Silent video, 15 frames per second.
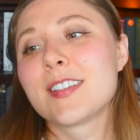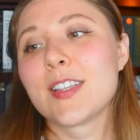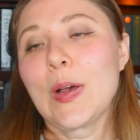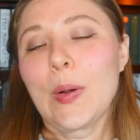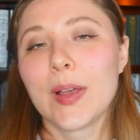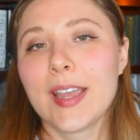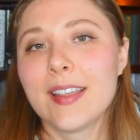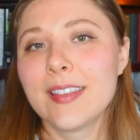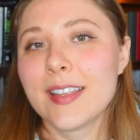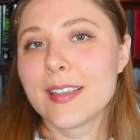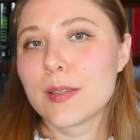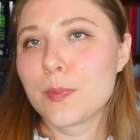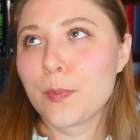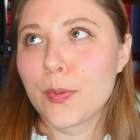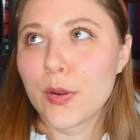So in
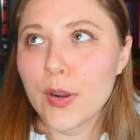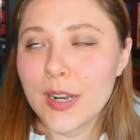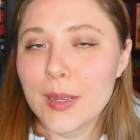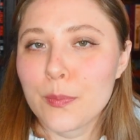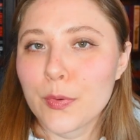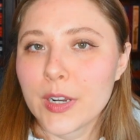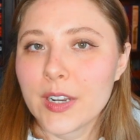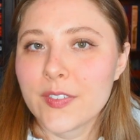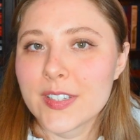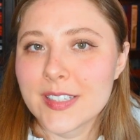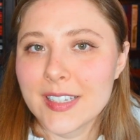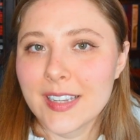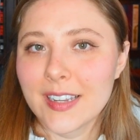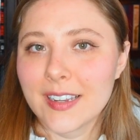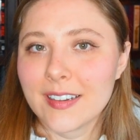this pretty brief
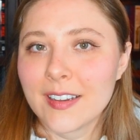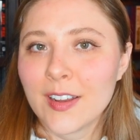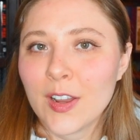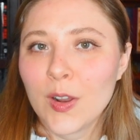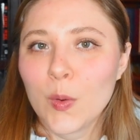scene,